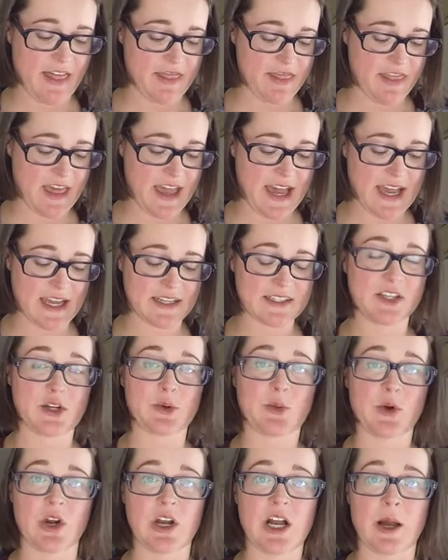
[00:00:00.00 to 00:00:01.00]
that there
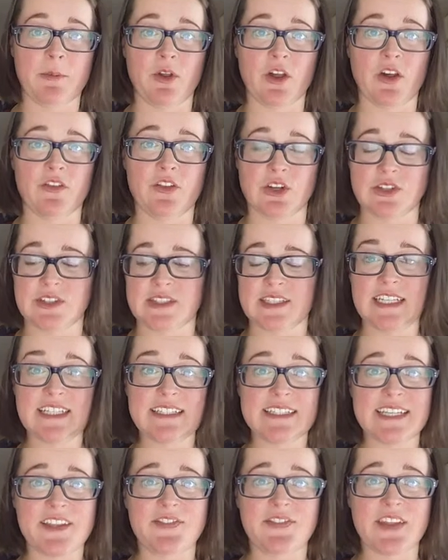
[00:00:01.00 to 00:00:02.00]
were a couple other
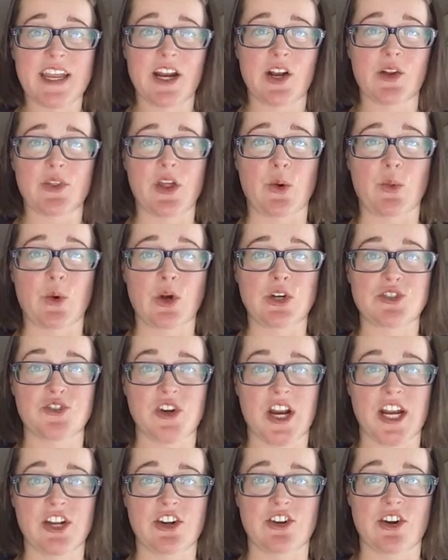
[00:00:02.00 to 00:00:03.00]
seeds in there that we're
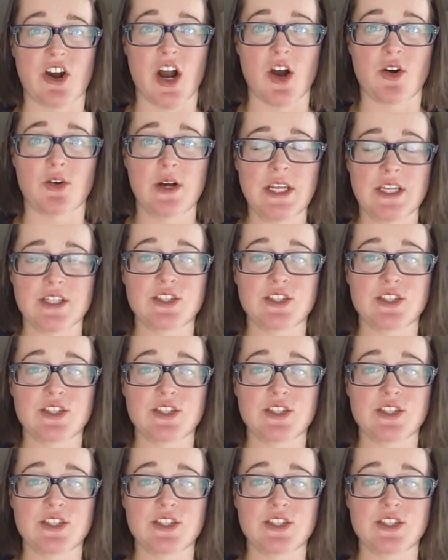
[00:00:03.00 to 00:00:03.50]
trying to grow,